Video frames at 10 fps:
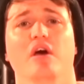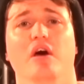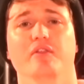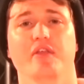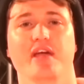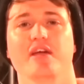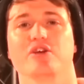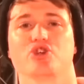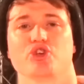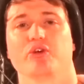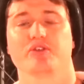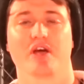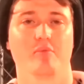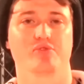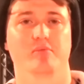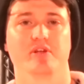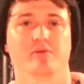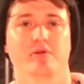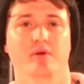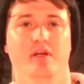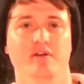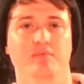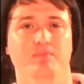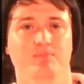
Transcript: And they shilled Camp WWE.